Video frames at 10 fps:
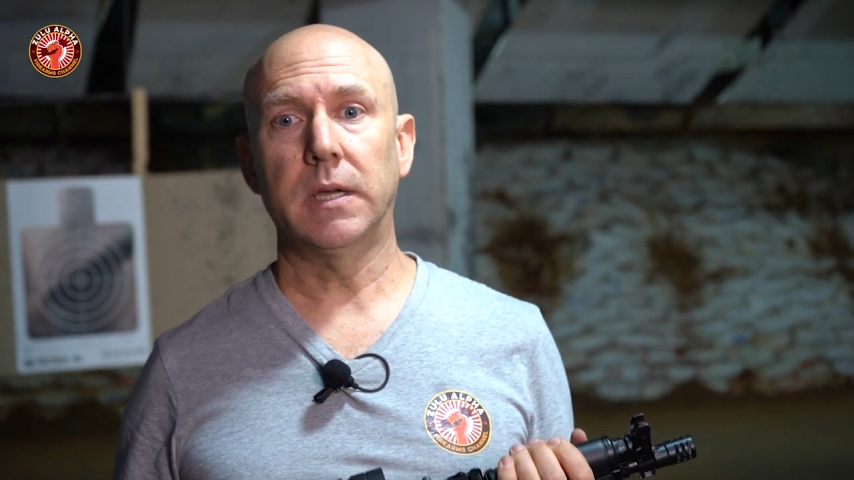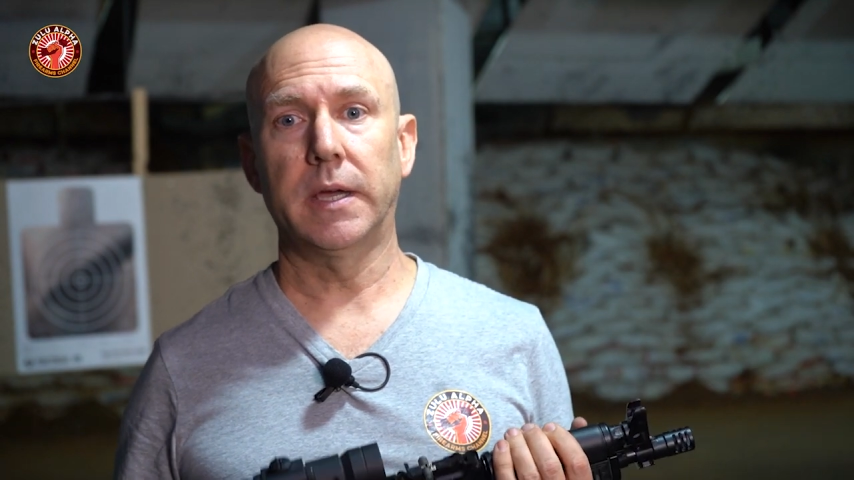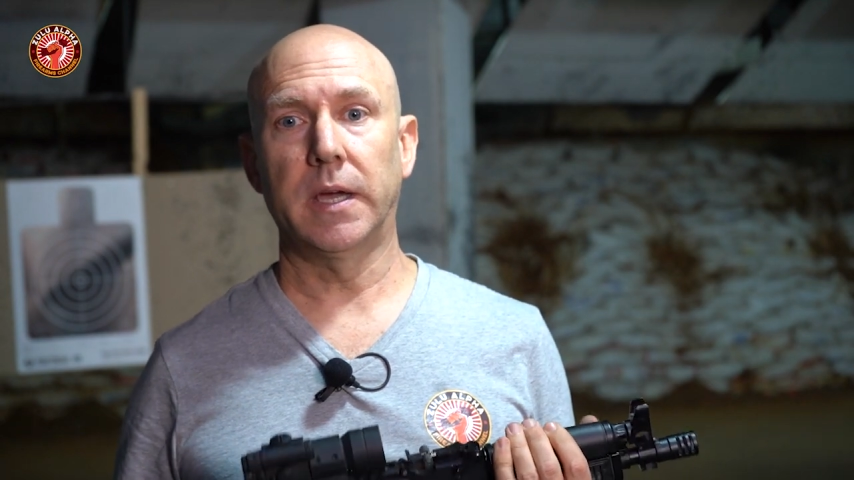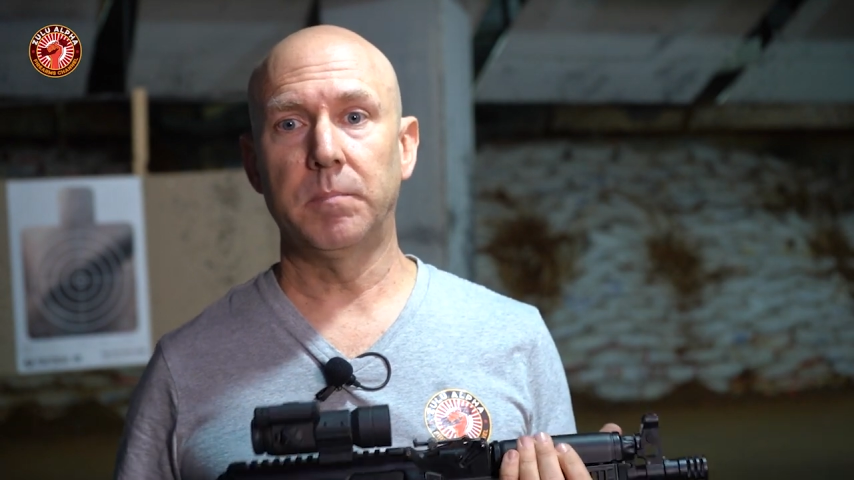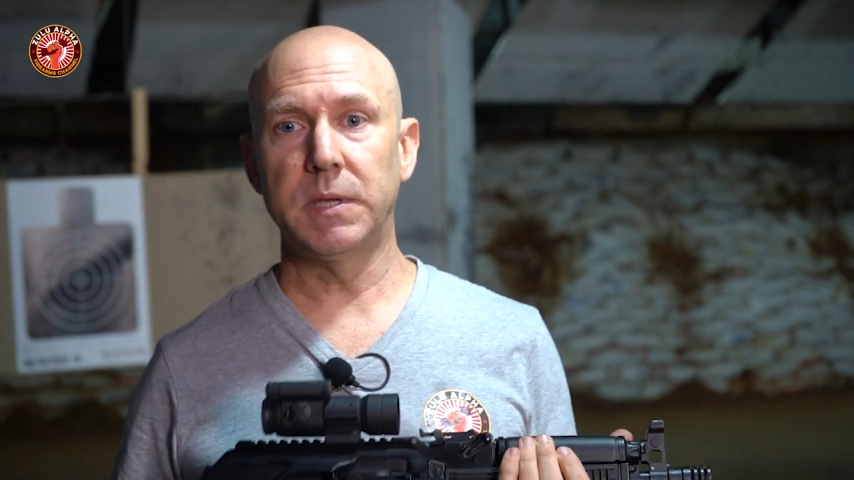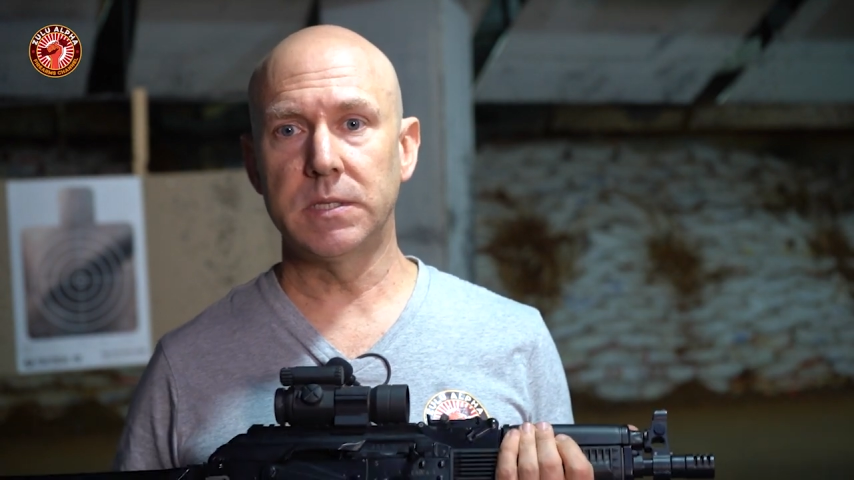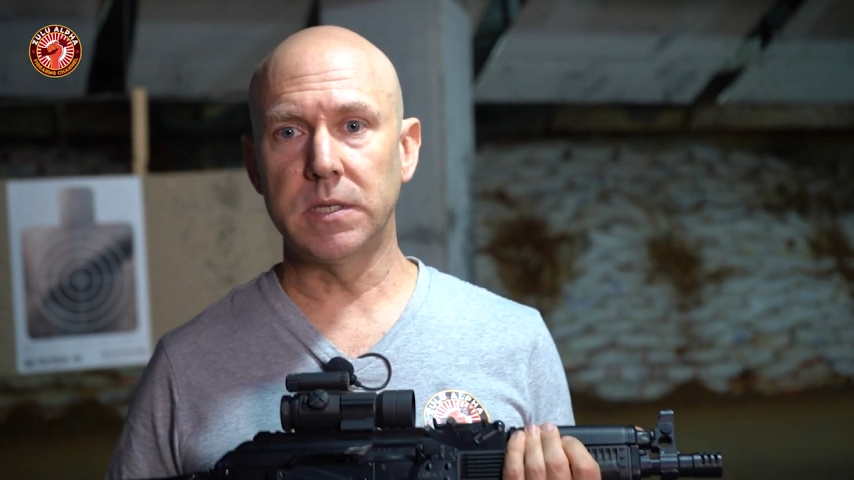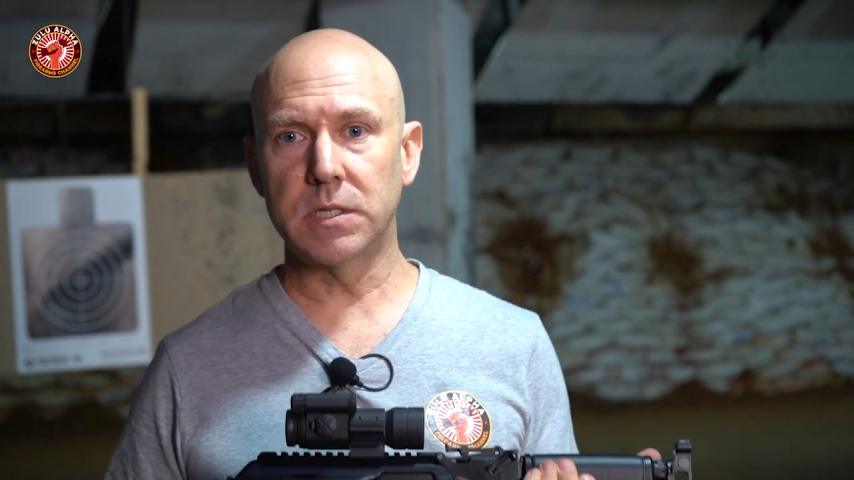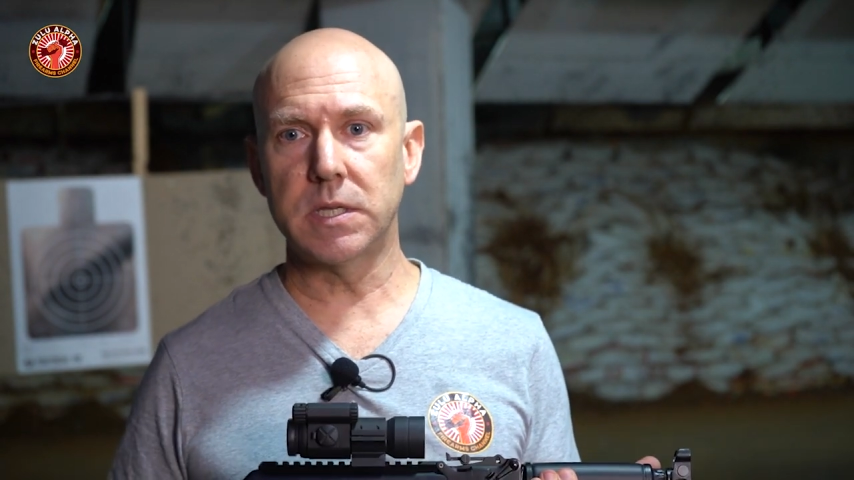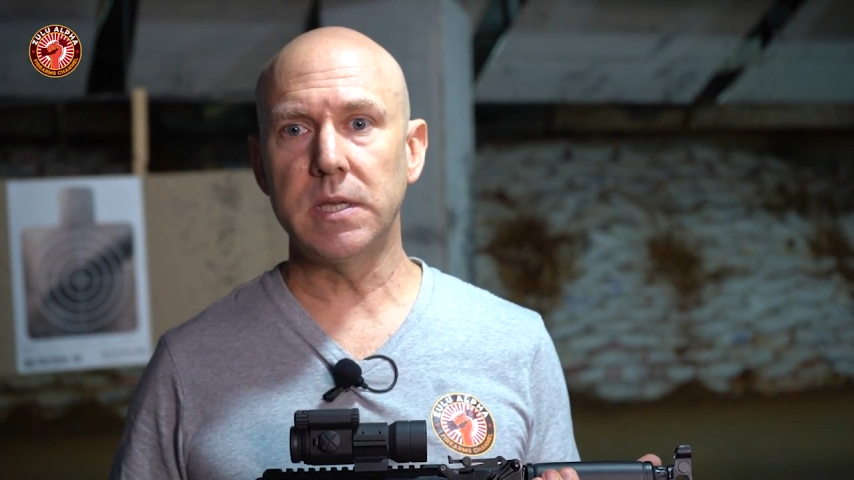
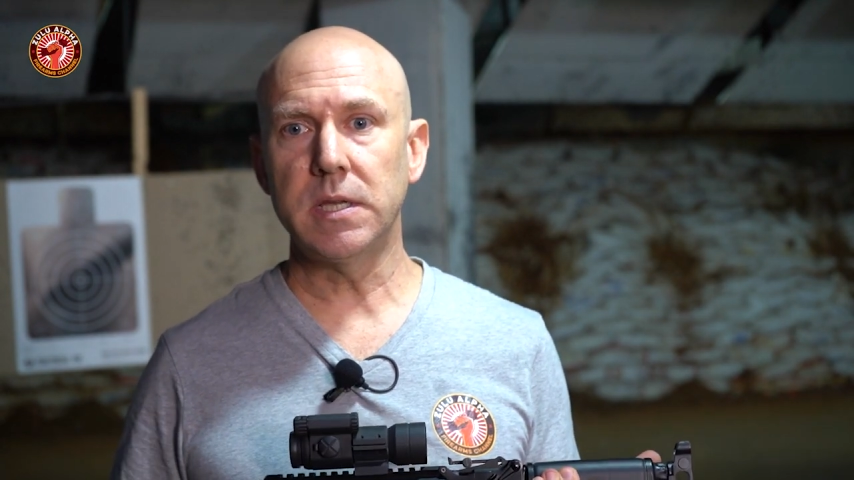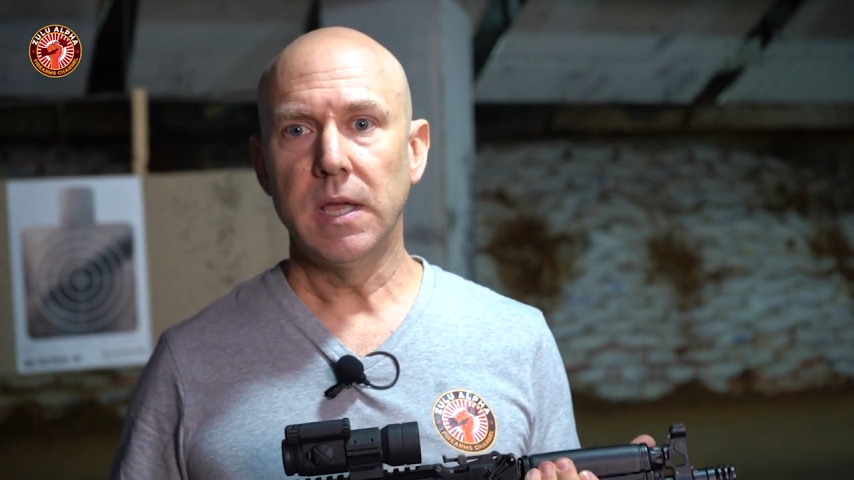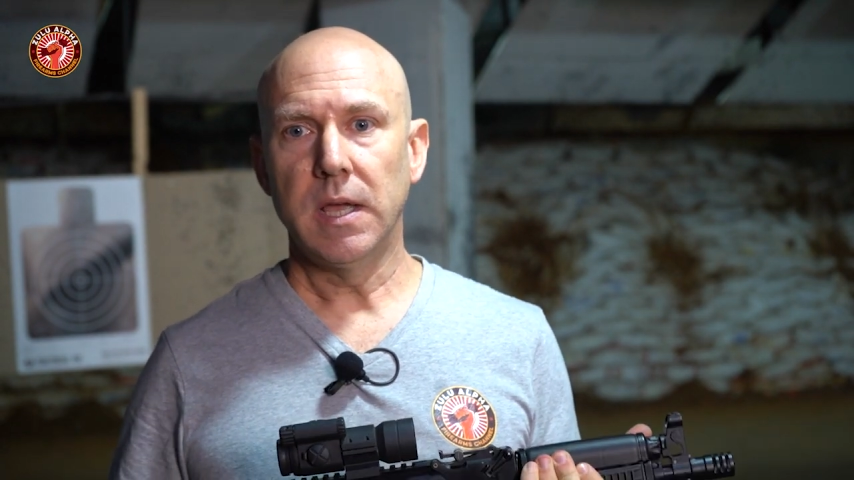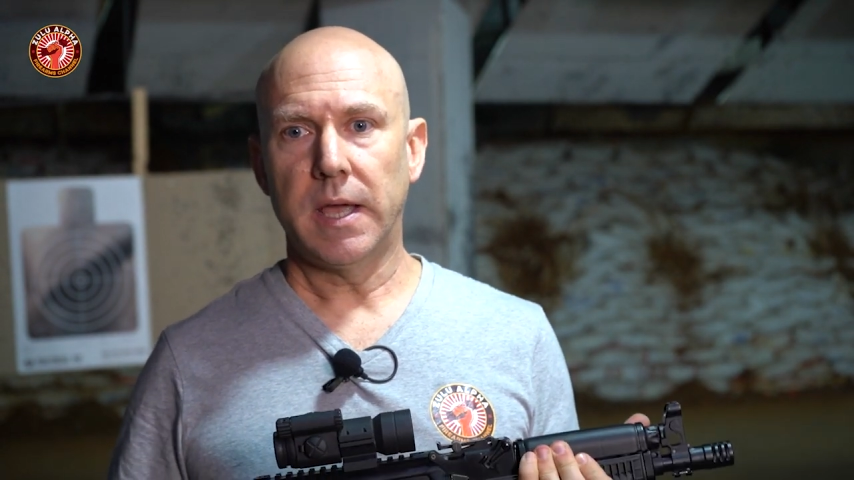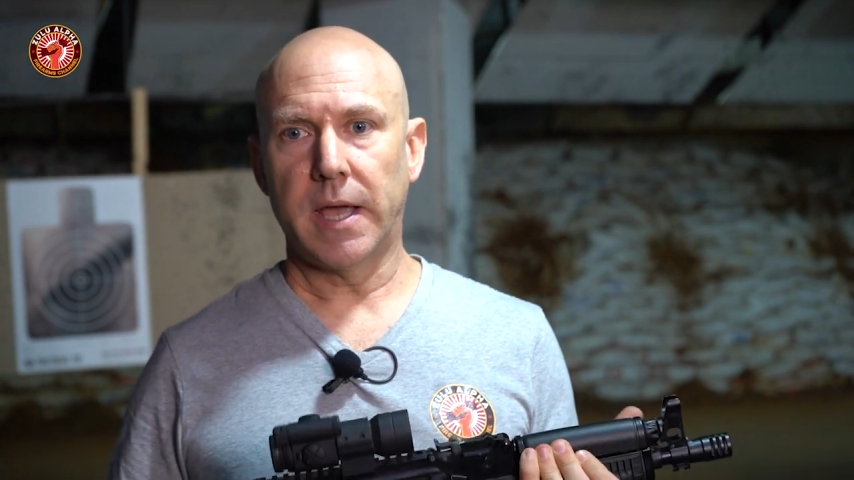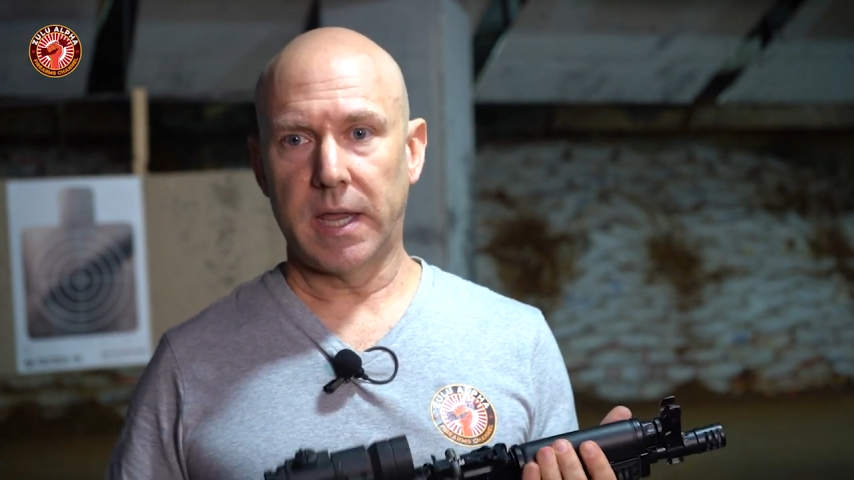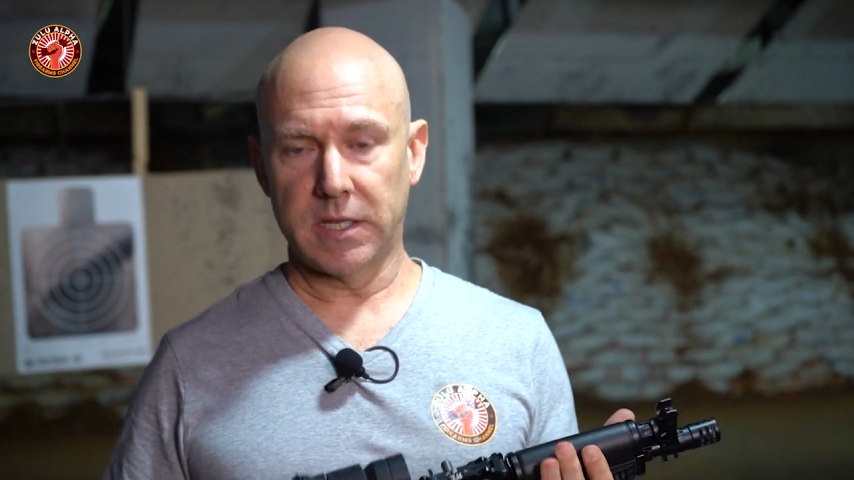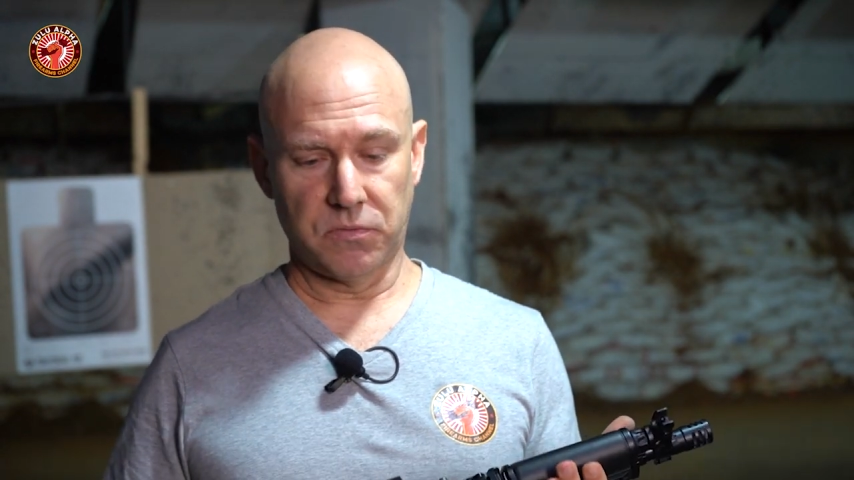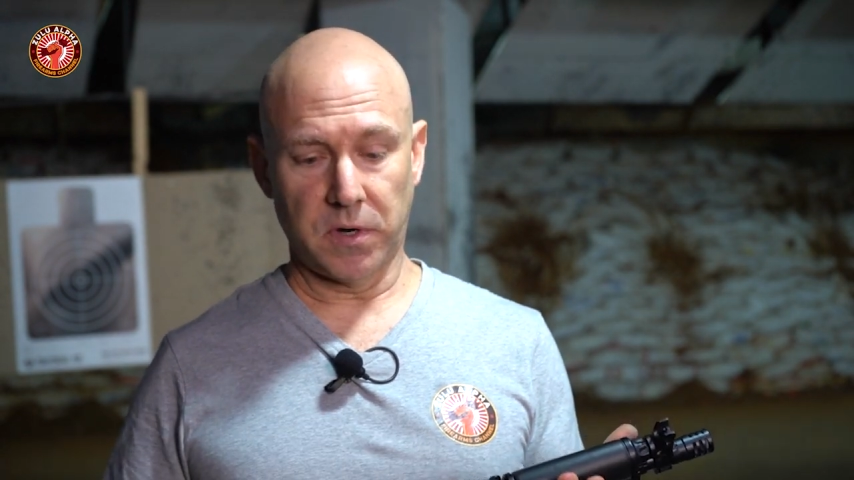PCC. And it's